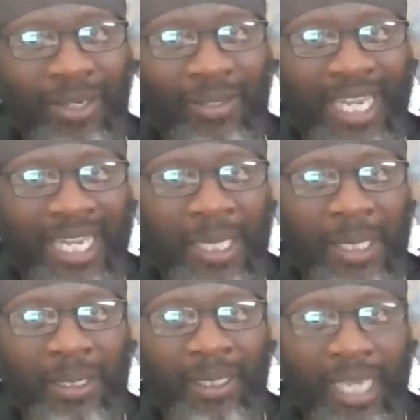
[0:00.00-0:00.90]
okay,
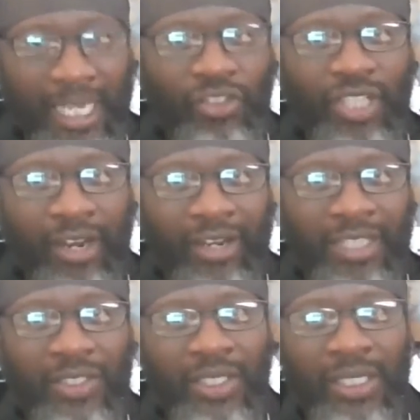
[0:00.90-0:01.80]
in the
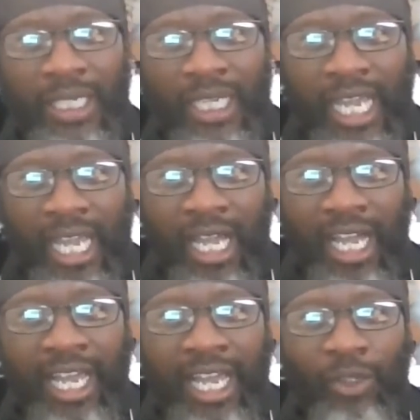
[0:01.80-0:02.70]
chariots,
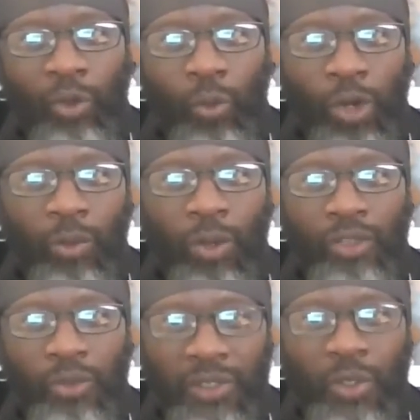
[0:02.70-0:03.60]
and World War
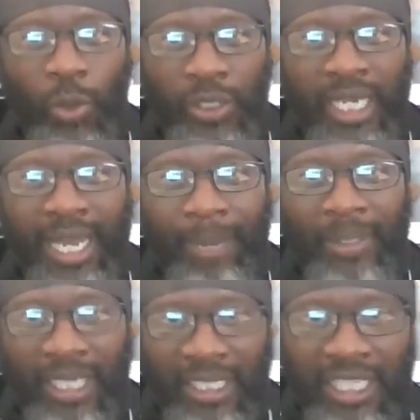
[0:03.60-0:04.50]
III is going to
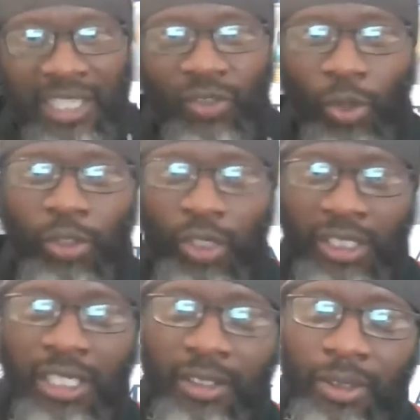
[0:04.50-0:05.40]
happen, and Esau, your
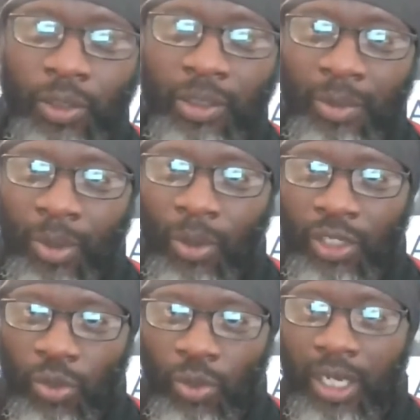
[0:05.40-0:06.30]
teeth is going to be
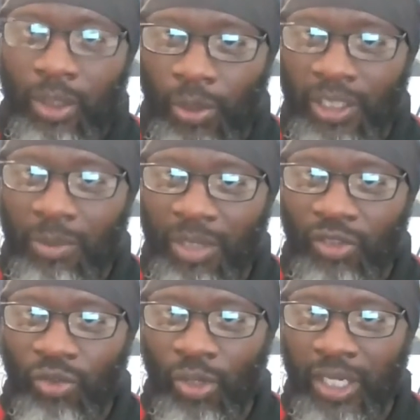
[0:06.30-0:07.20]
broken. You are going to be
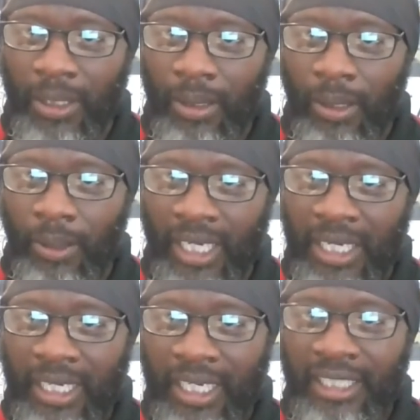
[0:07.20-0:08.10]
destroyed,
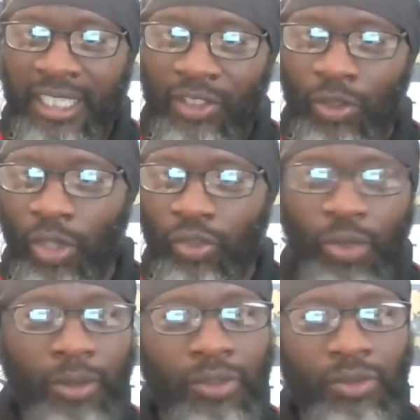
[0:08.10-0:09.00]
okay? It says it all
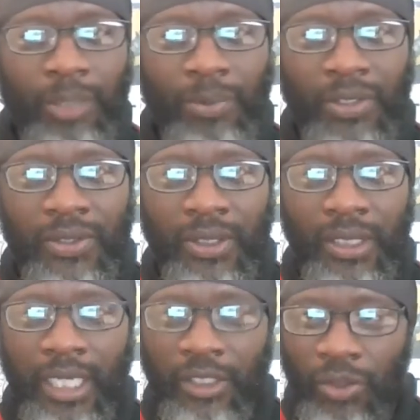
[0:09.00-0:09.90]
throughout the scriptures,
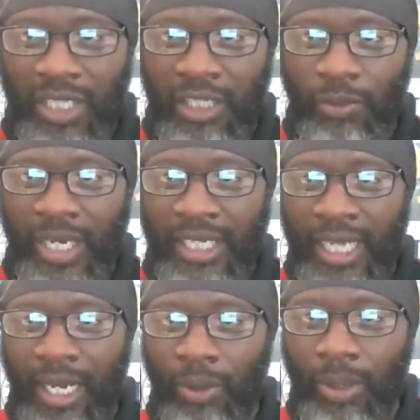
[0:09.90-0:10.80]
and you're saying it right
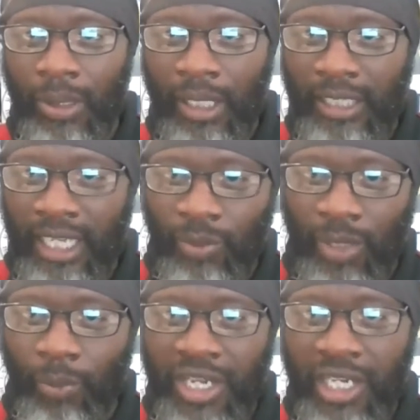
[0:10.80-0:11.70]
now. That's
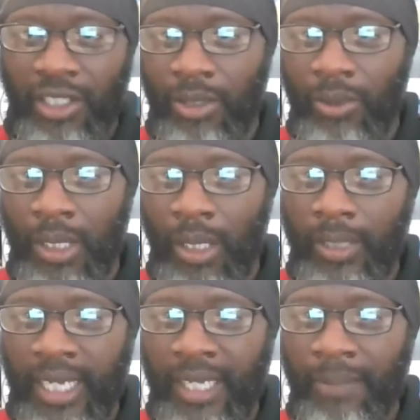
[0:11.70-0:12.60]
what I'm reading to you,
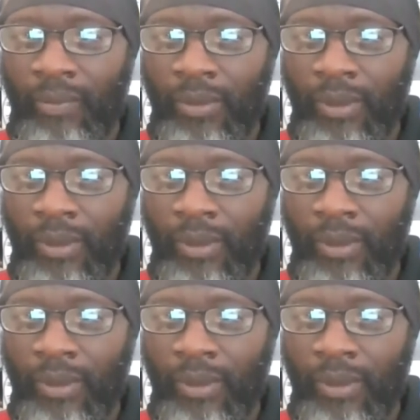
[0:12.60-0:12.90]
okay?